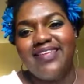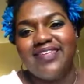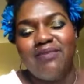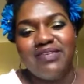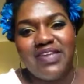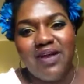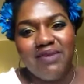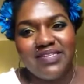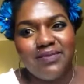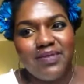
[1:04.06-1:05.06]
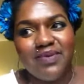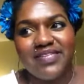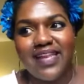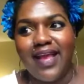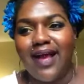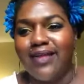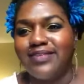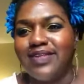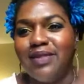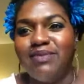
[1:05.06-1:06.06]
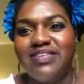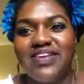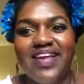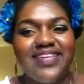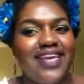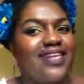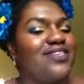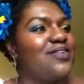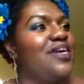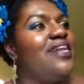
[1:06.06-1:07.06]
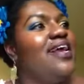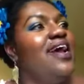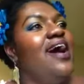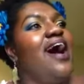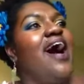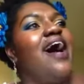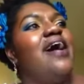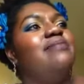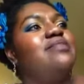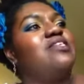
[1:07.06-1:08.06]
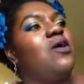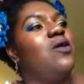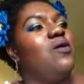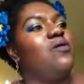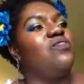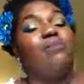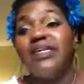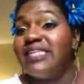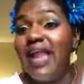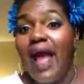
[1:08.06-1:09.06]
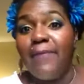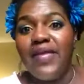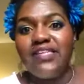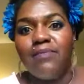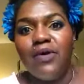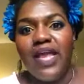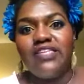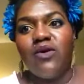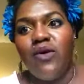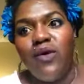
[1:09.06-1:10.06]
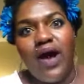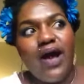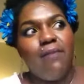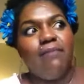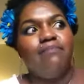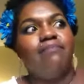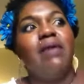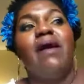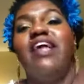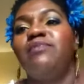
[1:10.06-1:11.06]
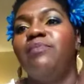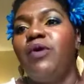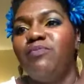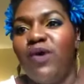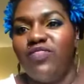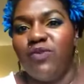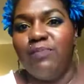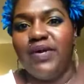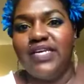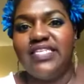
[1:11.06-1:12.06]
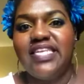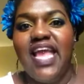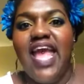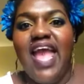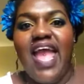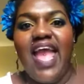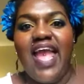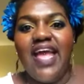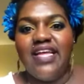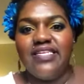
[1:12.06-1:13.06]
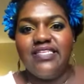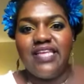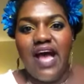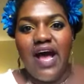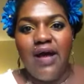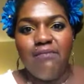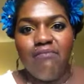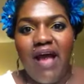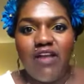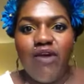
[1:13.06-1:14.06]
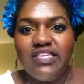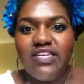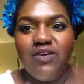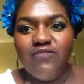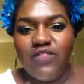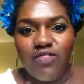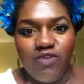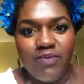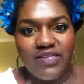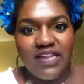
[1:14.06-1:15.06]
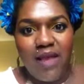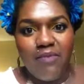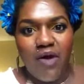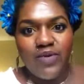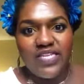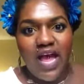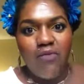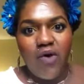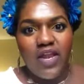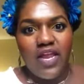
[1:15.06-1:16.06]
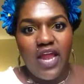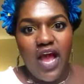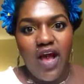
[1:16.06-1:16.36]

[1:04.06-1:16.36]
and so I'm going to talk about some of the books that I got, and so let me just go ahead and get into it. So the books that I picked up, okay, so me and my husband both bought 3 books, and my criteria for the 3 books that I bought was I wanted